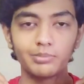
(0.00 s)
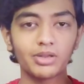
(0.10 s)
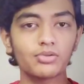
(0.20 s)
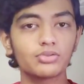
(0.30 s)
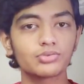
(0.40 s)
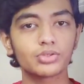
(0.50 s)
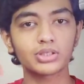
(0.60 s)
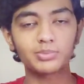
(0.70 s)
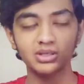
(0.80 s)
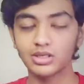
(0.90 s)
Otherwise, this was
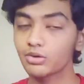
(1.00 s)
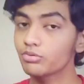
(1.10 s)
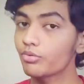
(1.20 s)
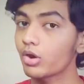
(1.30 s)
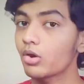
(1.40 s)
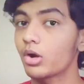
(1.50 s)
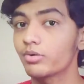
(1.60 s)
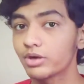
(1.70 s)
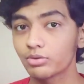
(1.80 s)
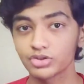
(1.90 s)
Captain here. You are
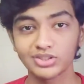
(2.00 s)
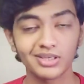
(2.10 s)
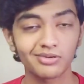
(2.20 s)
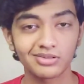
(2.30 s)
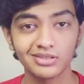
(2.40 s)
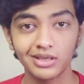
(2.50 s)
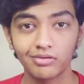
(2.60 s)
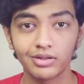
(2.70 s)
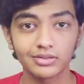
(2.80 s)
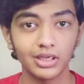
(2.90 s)
already watching Cameras and
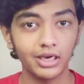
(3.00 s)
Yaras,